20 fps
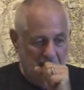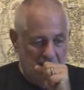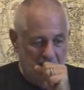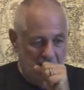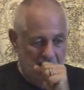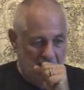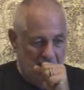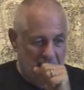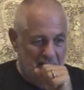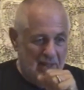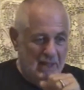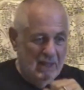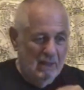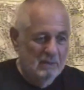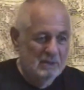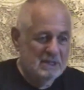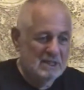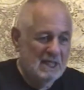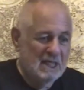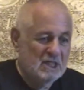
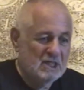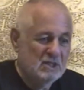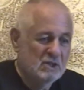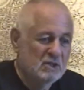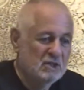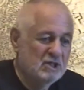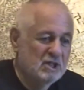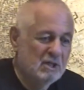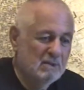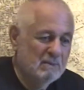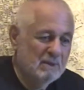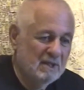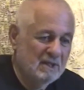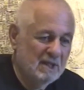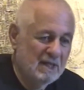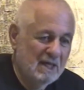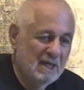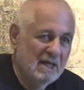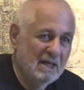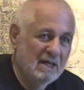I was national chairman
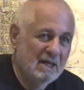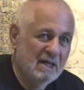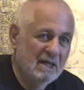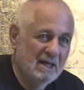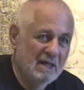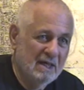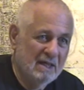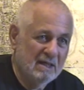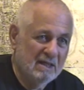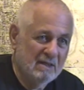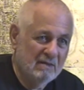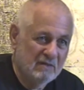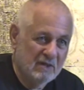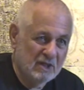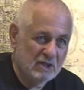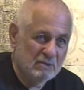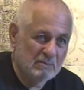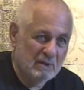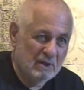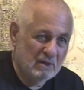of the AIA
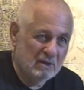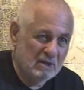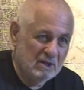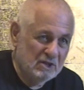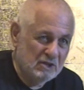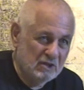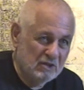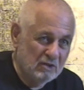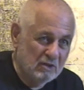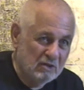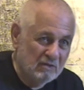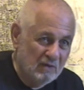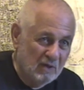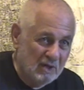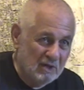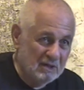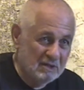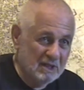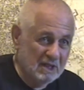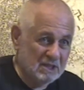convention, American Institute of
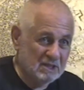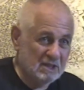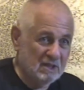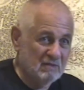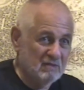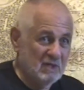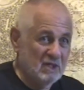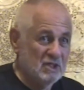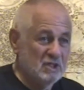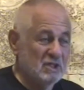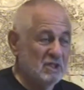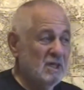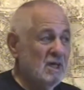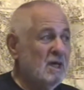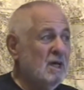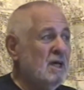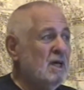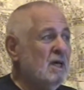Architects convention,